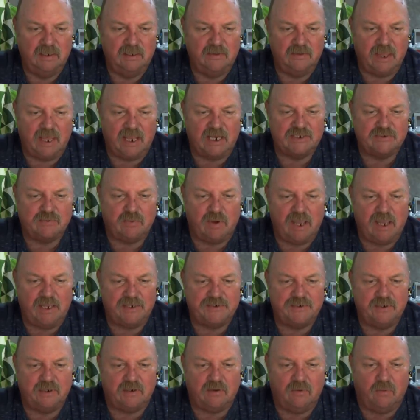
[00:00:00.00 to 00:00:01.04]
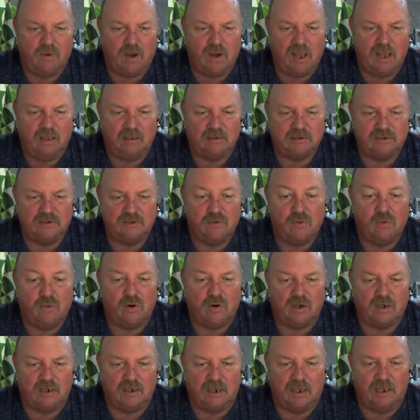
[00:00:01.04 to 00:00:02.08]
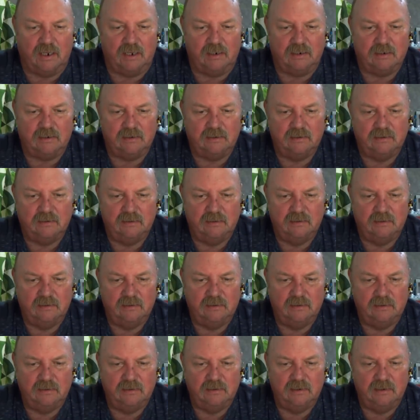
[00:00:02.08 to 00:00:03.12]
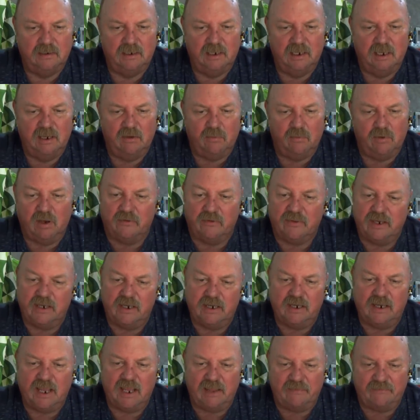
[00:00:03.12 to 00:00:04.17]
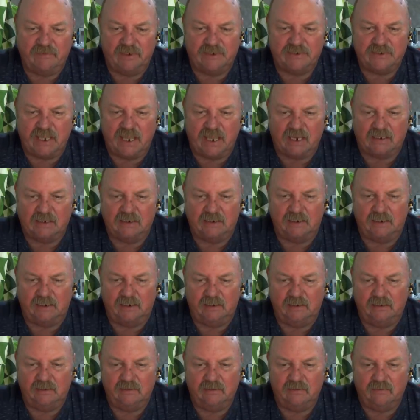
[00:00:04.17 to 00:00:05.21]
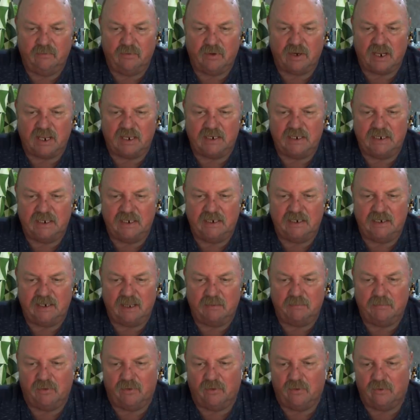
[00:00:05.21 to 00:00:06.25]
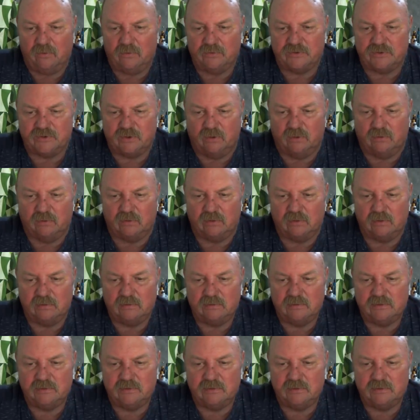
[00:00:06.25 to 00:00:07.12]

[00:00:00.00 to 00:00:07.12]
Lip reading: That is why it took a while to coordinate. Well, they didn't have exactly what I needed at Behold Solar.